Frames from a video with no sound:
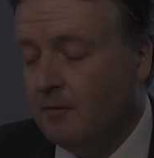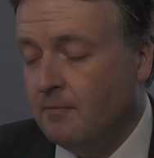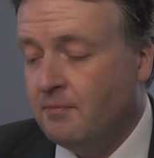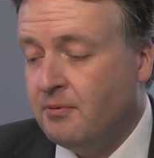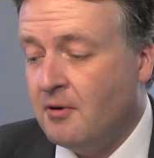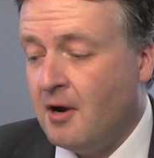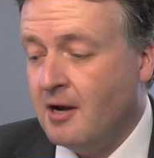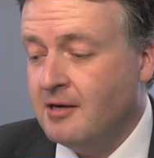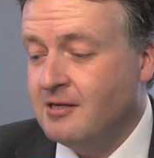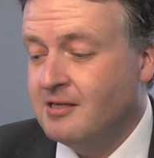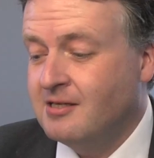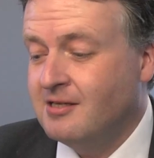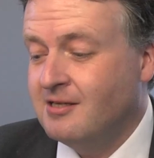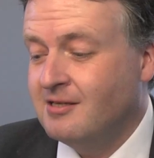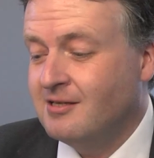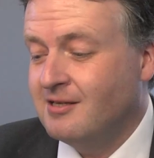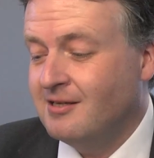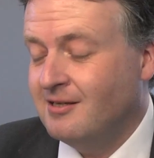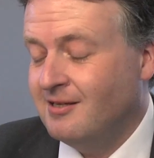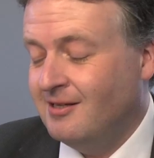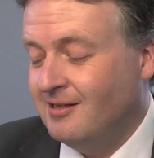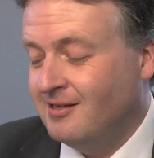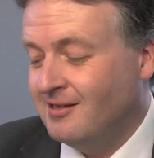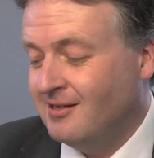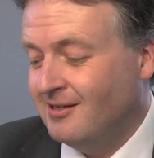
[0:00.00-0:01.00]
Price is,
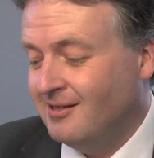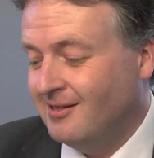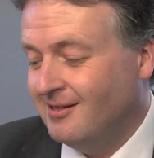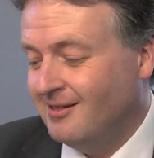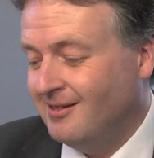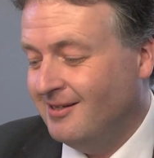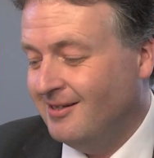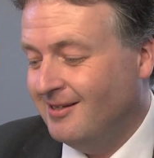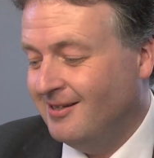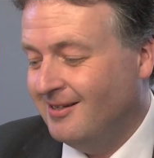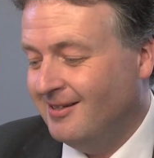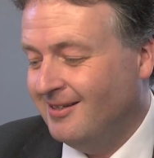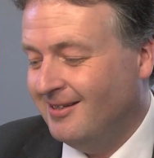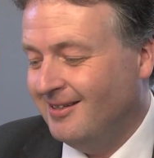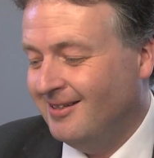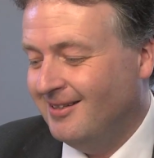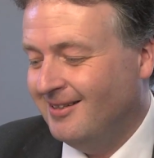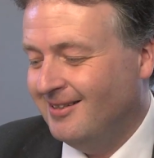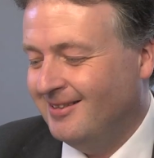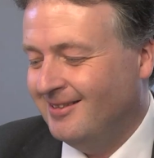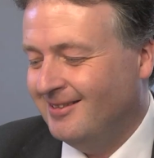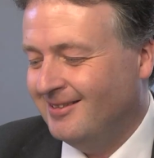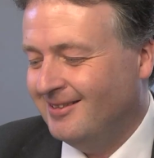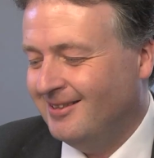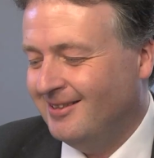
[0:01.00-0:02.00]
a, is
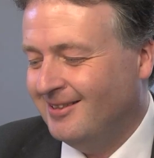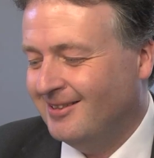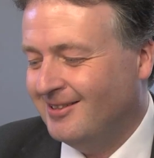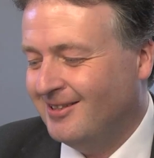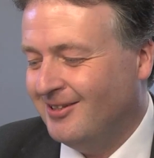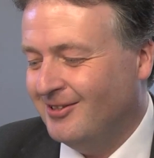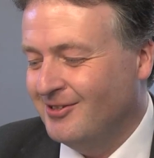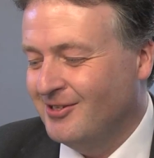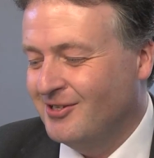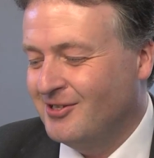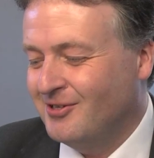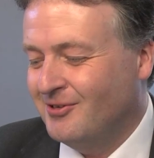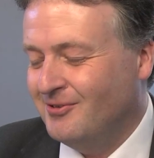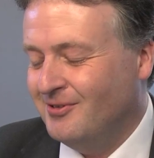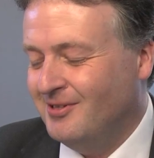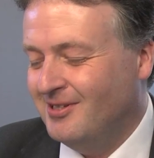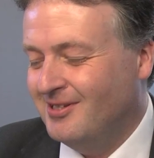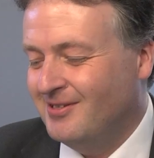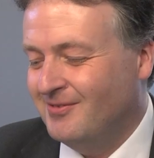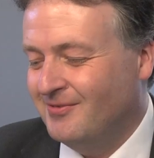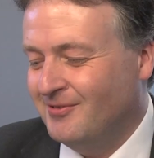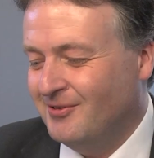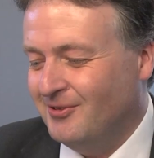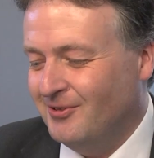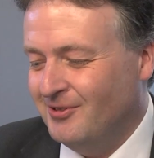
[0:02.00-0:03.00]
a, a, a
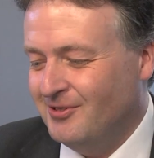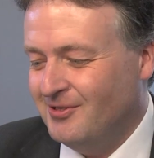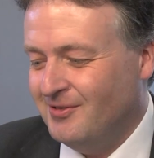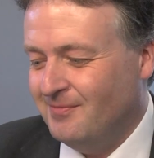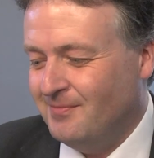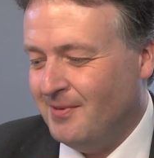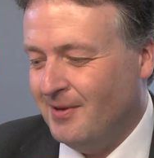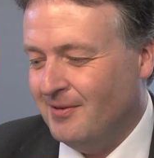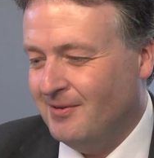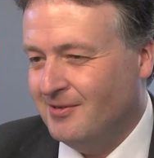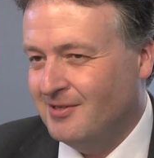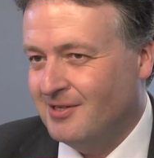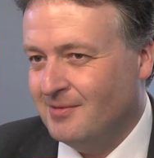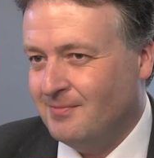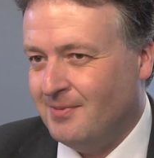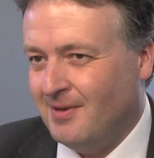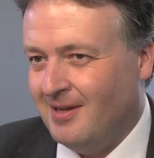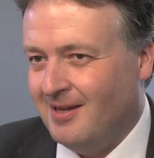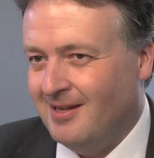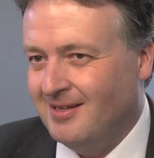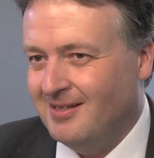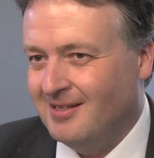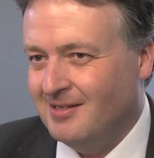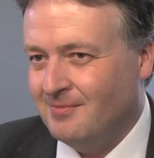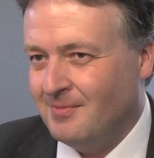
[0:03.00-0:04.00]
consequence, of course, of both
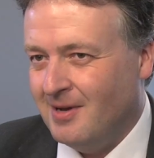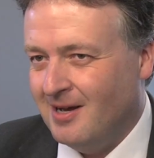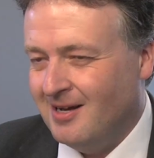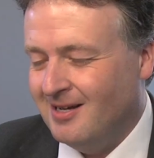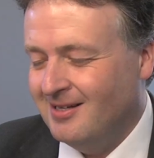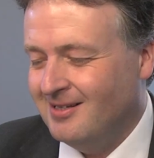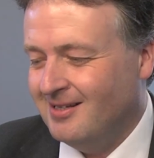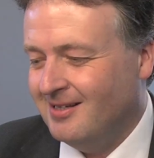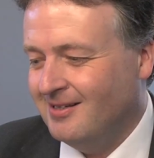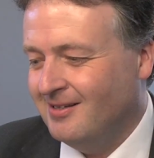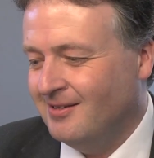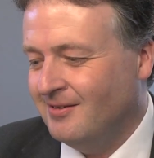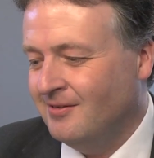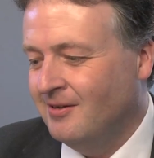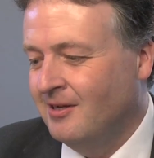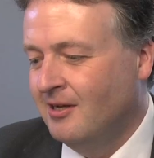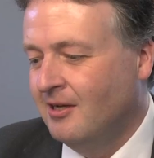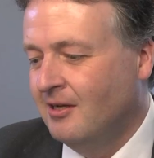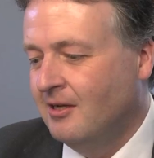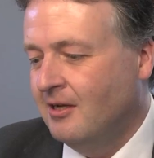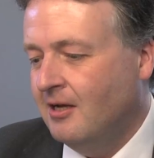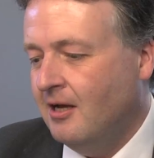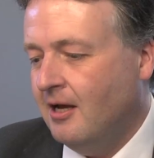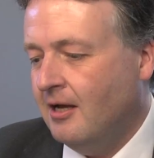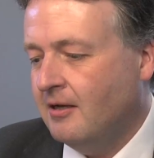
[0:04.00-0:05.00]
supply and demand and, a, uh,
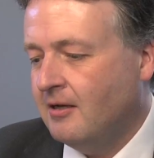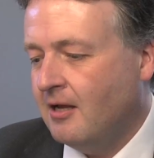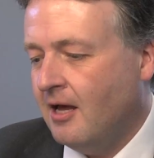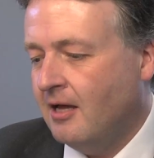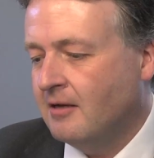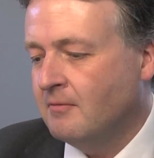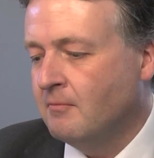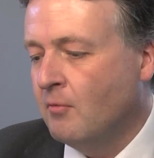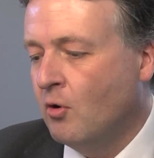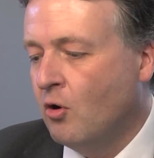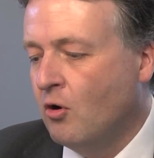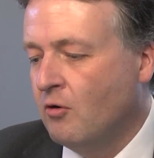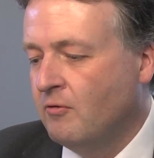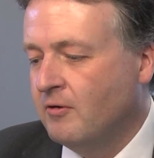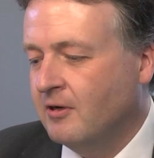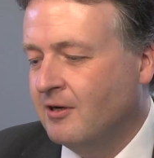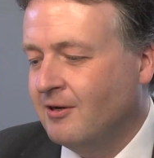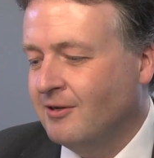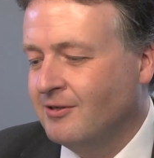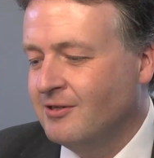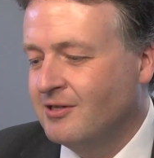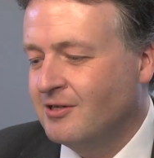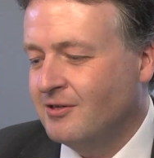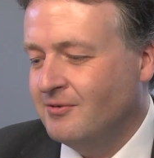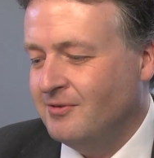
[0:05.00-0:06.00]
and, and more a
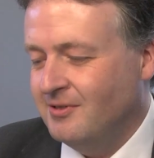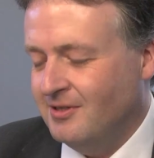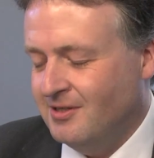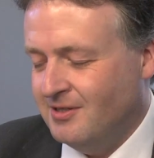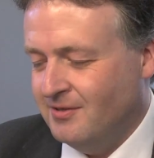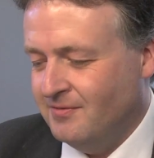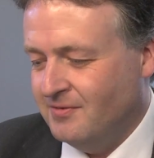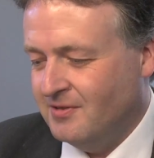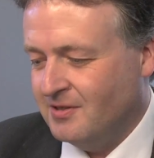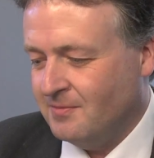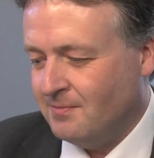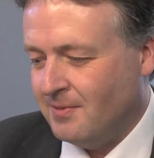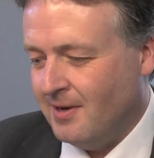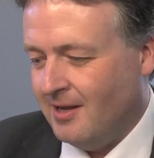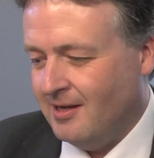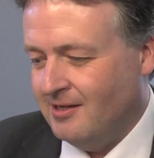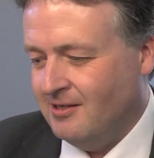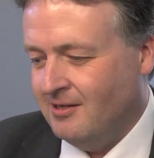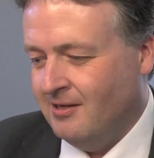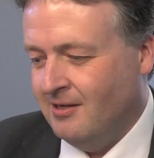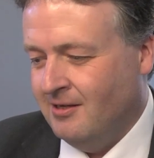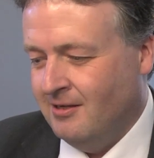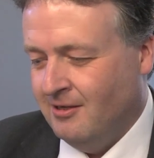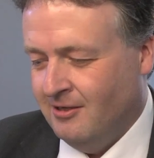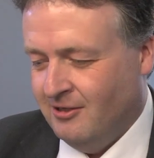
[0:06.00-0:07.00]
consequence of
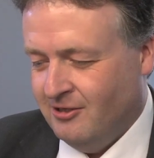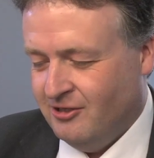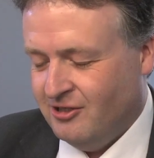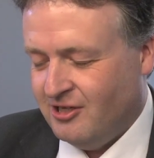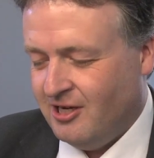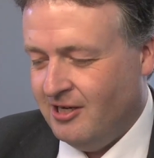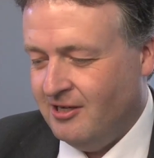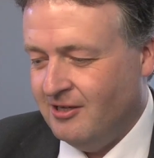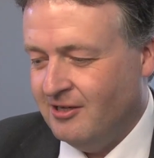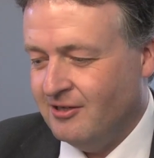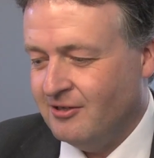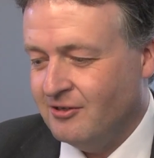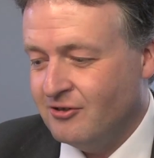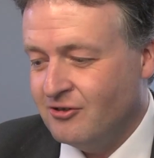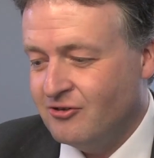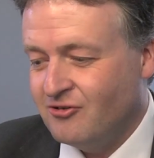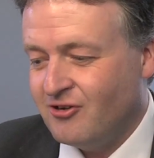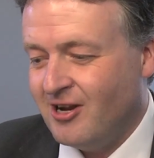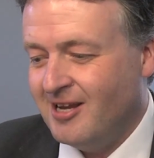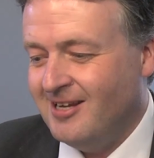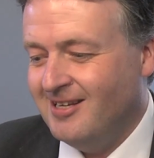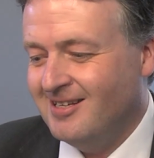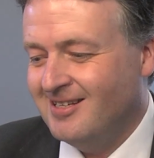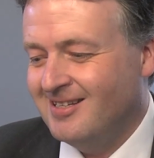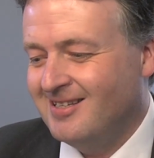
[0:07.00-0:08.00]
supply chain
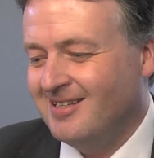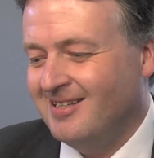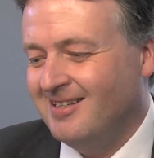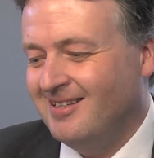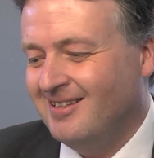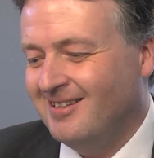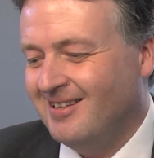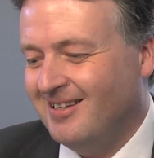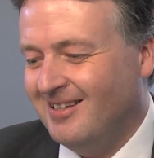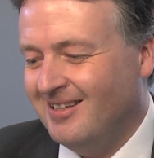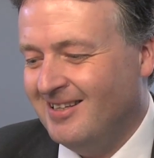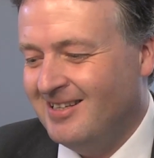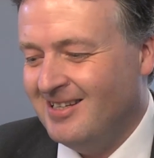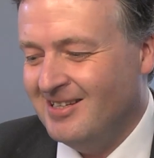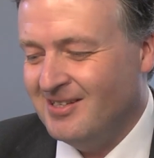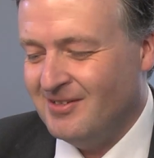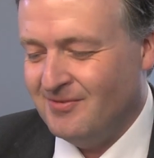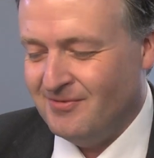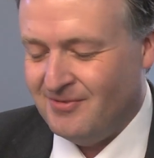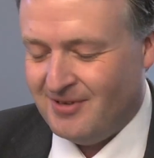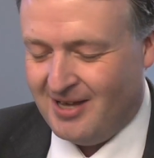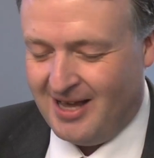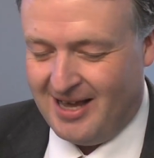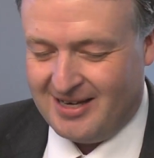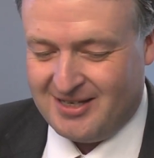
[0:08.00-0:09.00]
constraints than, than it is
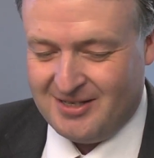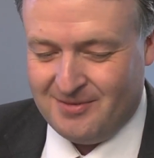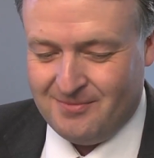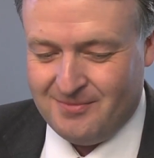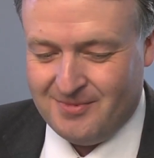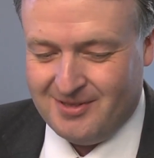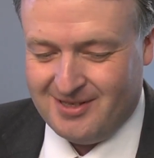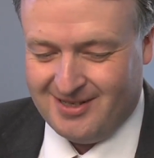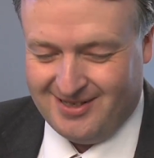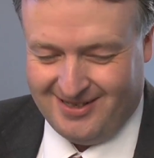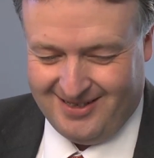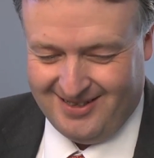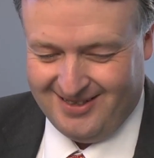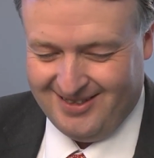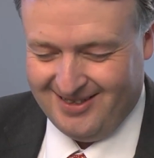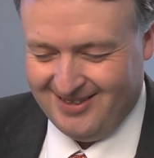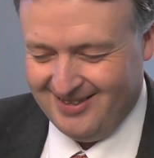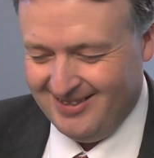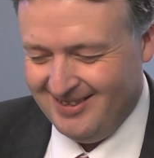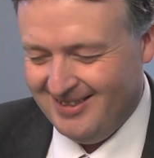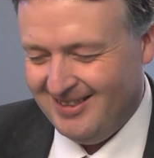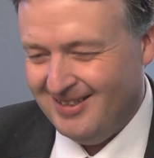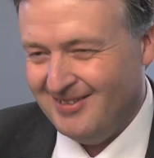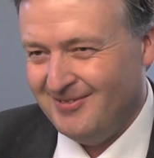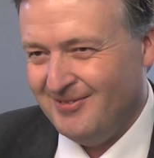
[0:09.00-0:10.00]
of atoms
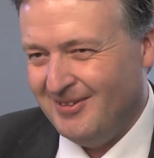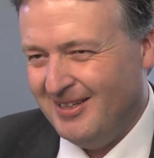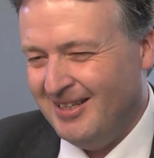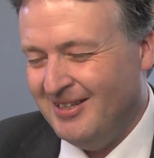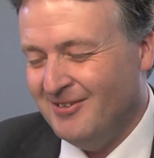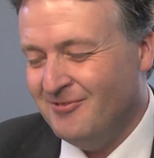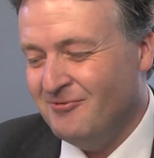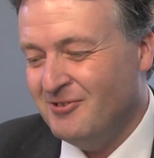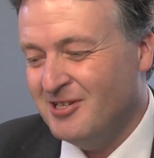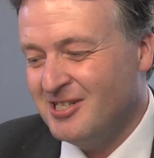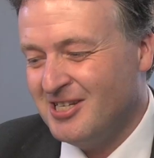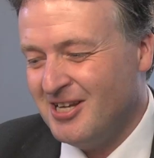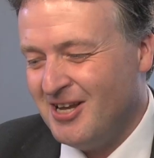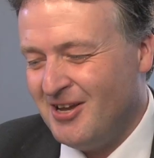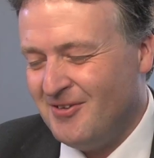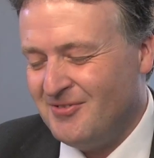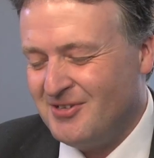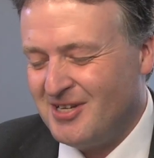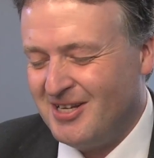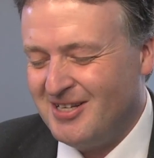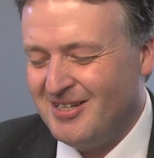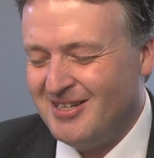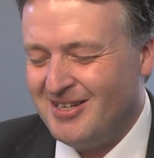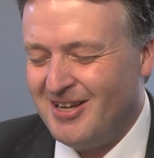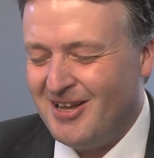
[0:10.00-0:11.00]
uh, you know, in
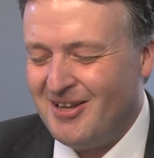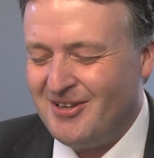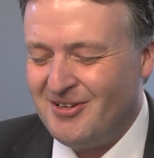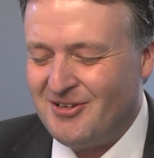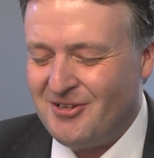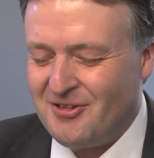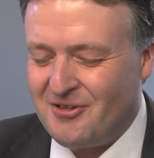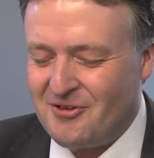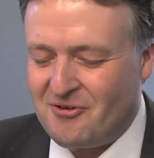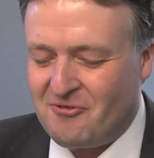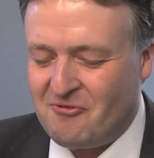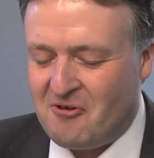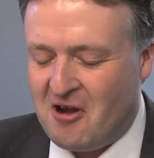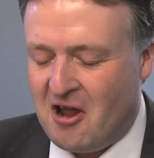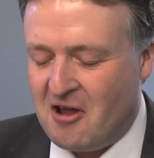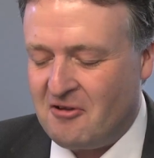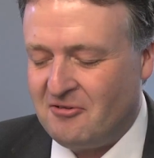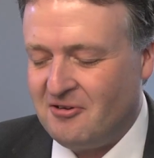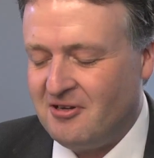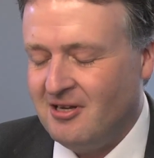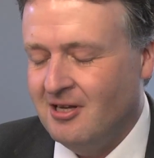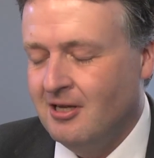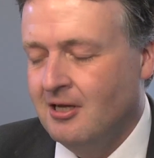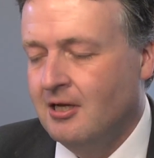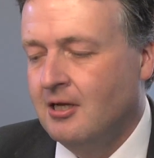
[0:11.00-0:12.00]
reserves under, under the
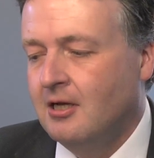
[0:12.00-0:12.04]
ground.